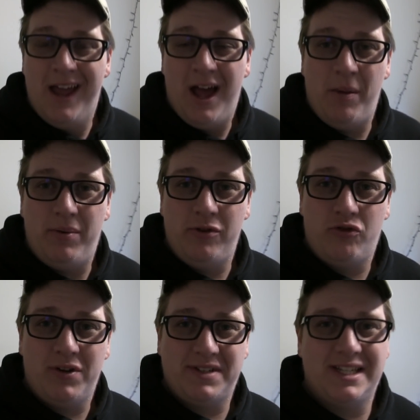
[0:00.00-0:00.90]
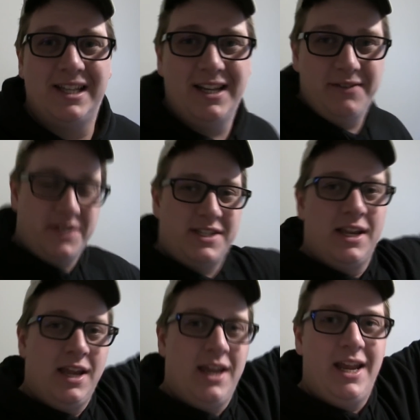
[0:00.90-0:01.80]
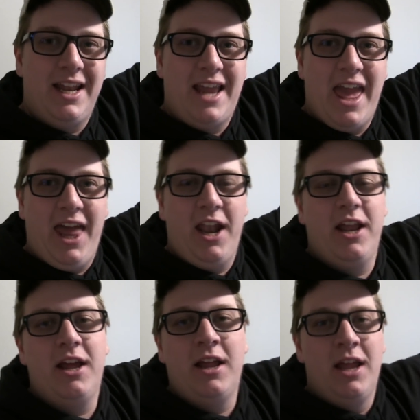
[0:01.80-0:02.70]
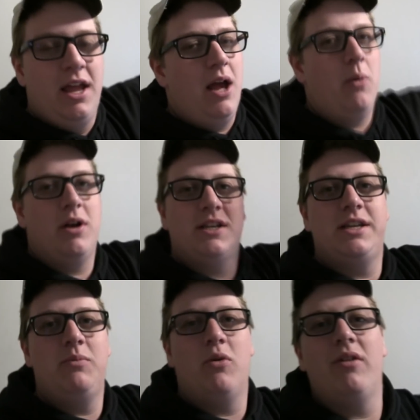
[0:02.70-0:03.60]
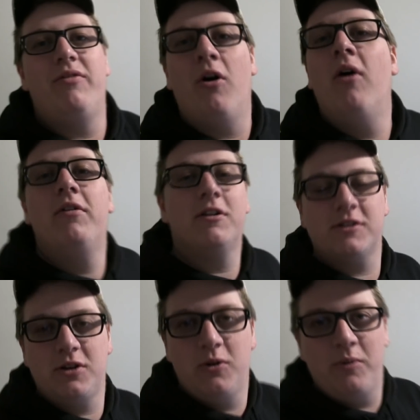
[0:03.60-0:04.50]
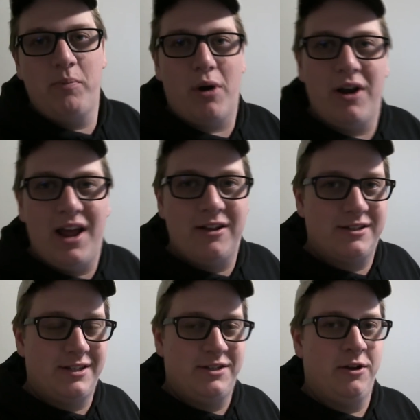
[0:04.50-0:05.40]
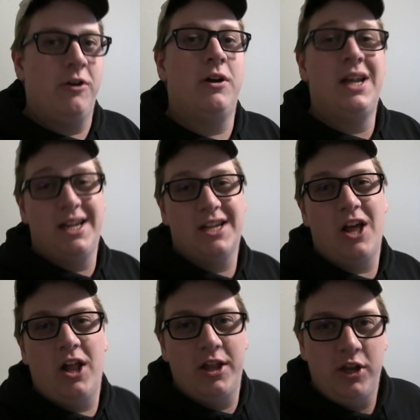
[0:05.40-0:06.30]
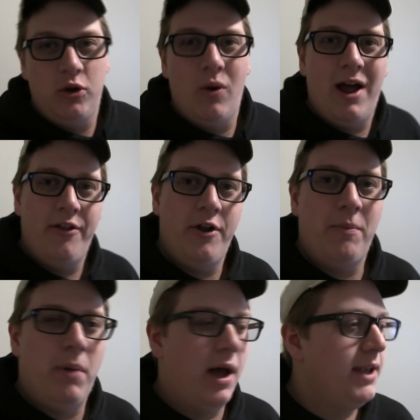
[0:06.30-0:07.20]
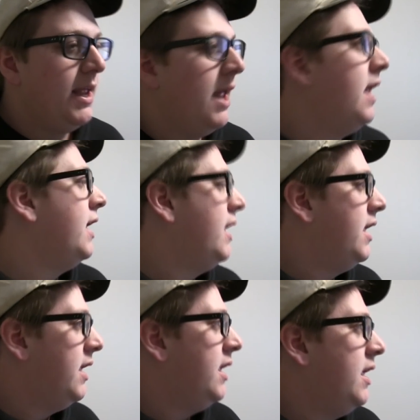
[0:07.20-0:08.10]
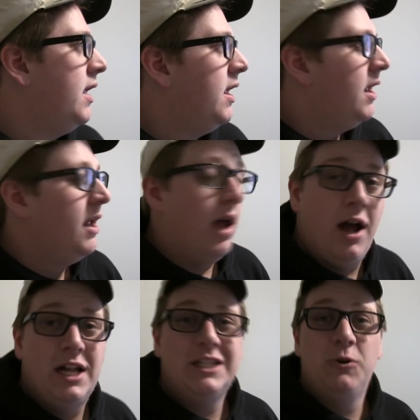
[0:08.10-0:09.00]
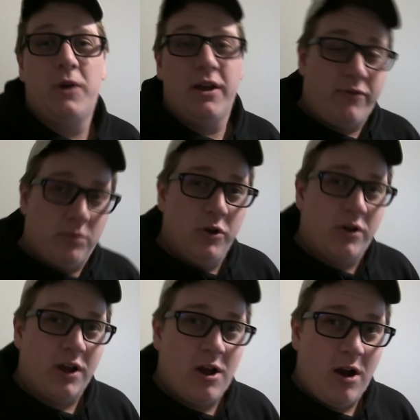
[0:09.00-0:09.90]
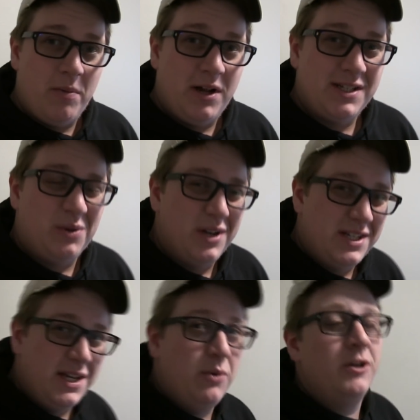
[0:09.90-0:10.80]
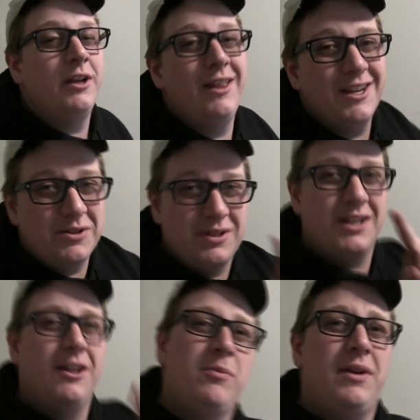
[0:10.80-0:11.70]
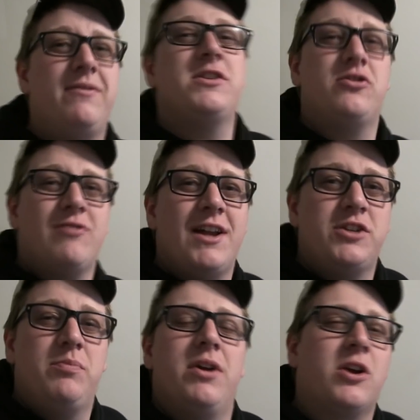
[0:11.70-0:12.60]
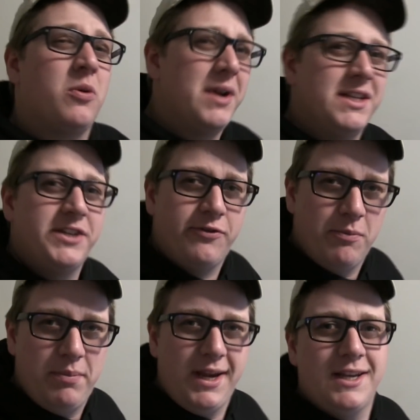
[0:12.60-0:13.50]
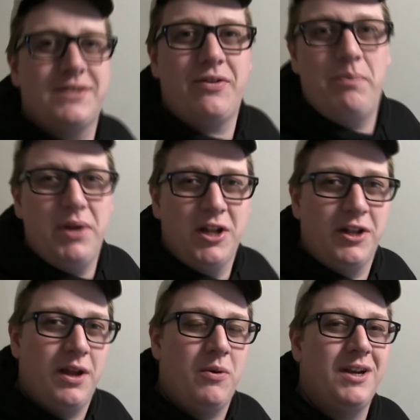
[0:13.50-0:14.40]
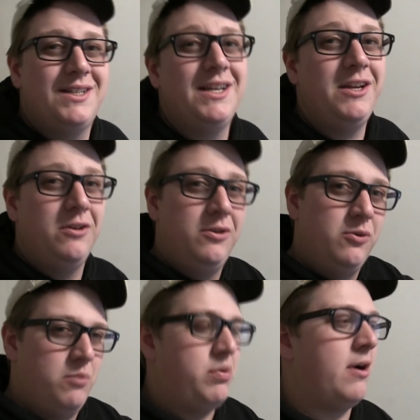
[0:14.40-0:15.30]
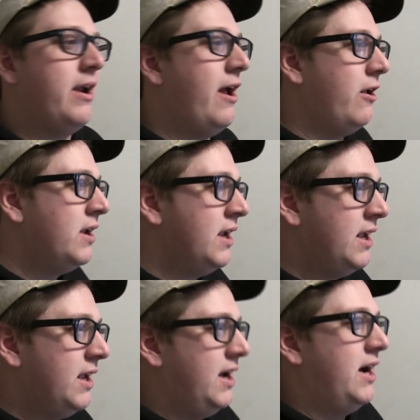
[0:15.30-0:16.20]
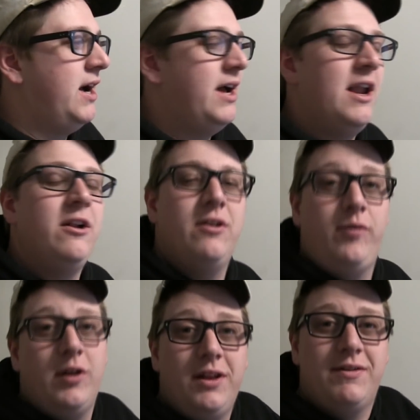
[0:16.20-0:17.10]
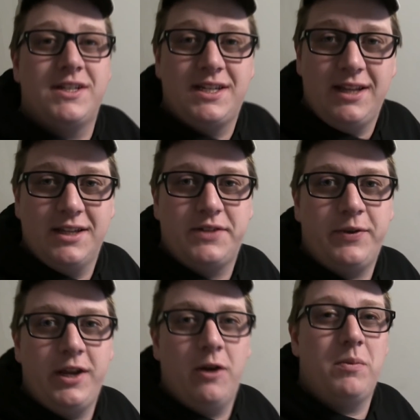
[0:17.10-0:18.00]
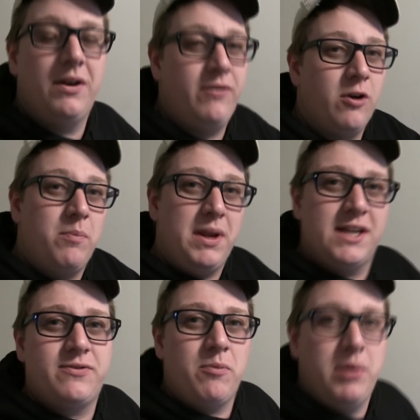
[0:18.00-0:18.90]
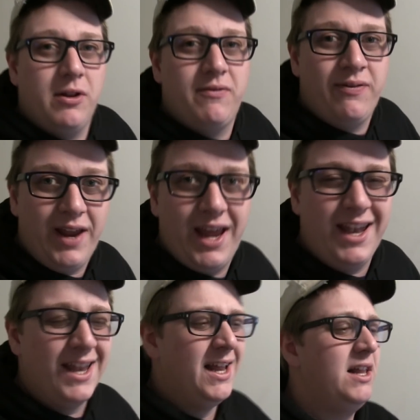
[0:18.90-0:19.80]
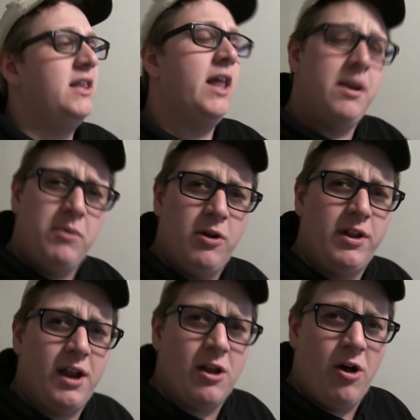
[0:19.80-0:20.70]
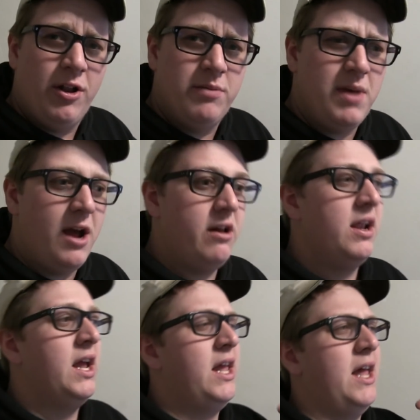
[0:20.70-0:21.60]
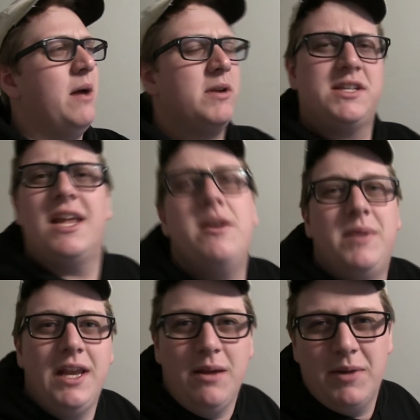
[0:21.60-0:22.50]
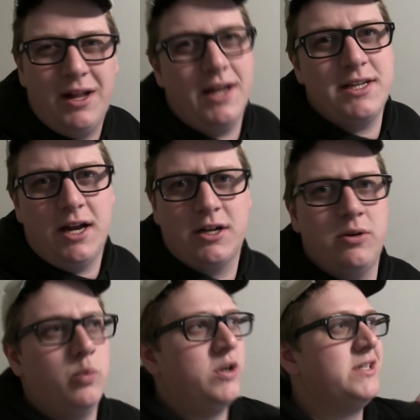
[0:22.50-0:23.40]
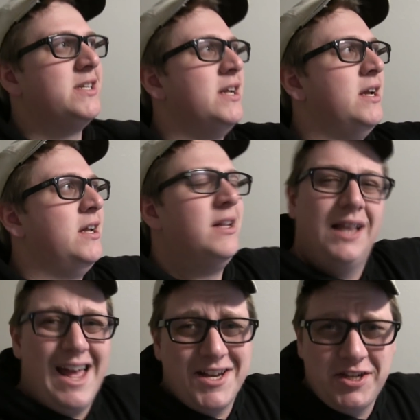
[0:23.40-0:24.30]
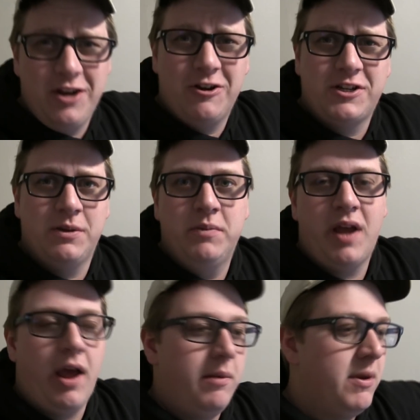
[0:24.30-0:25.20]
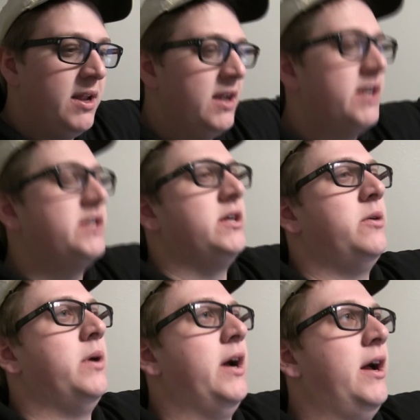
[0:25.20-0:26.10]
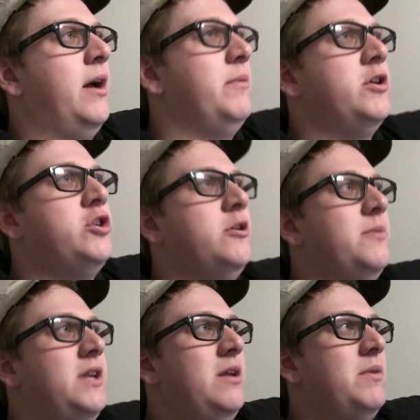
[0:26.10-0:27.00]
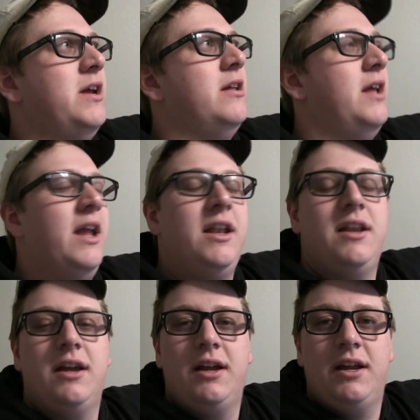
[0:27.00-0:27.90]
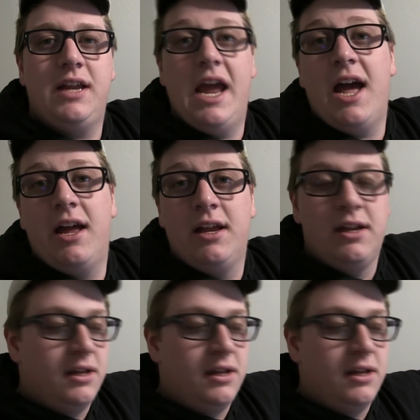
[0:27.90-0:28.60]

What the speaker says: up at Drifts and Lifts in Canada. I want to see more Volvos doing burnouts, so calling you out there, bud. Luca from Luca Car Mods, I want to see one, and this one's a little bit of a stretch, but Chris from B is for Build, I want to see you do a burnout. I don't know if you'll even see this video, but if you're a B is for Build fan, let him know that I called him out. I'm going to send him an email. I talked to him once last year sometime, so I'm going to shoot him an email, and yeah,